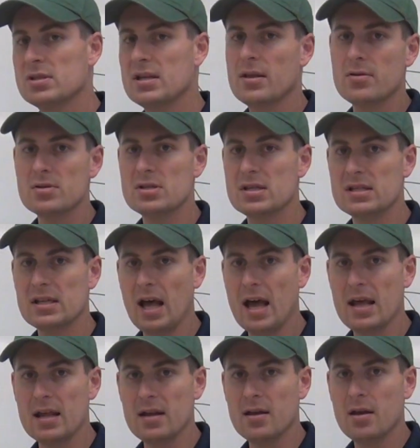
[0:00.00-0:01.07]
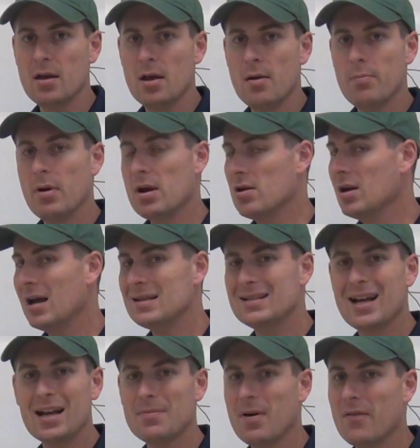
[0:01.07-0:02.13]
Southern society. but you're not
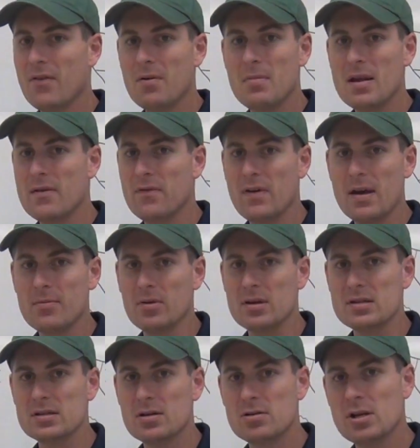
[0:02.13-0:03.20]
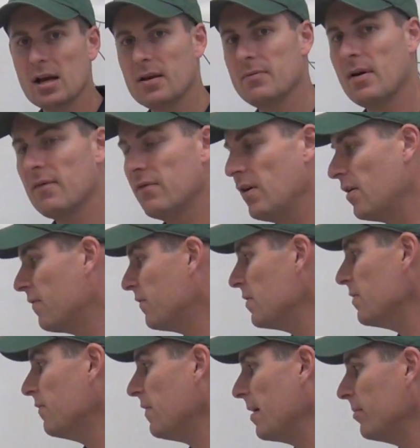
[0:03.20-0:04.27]
talking about very many families. You're talking about very
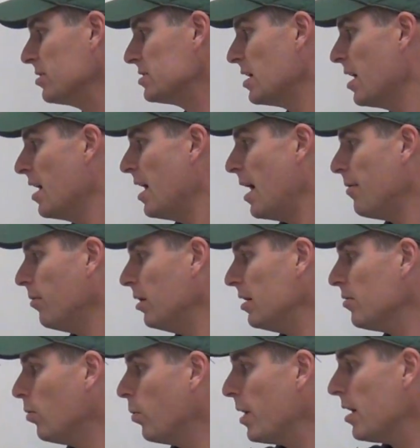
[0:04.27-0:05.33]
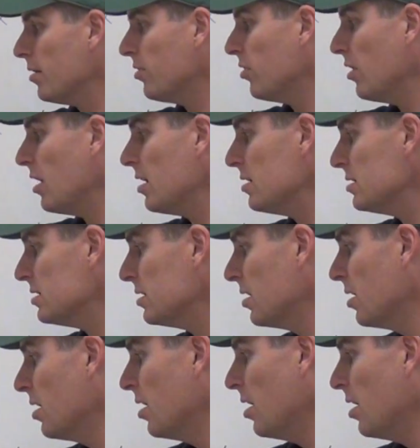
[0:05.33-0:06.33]
few families. And one of the weird things,